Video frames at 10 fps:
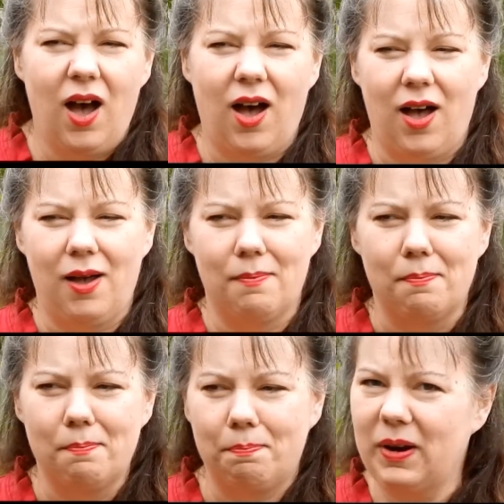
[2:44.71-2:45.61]

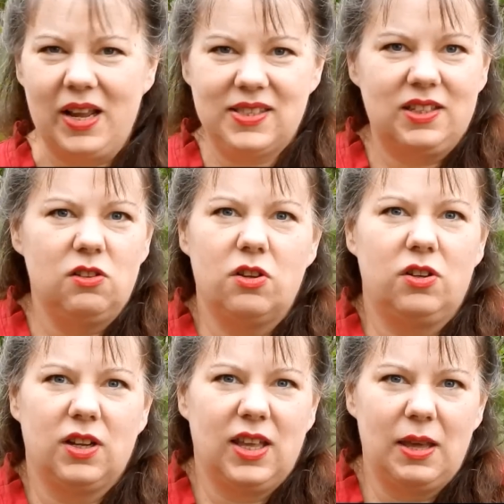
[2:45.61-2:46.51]
But I still
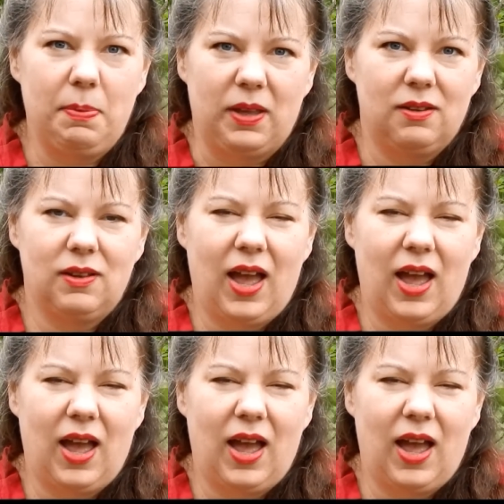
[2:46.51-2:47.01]
couldn't keep it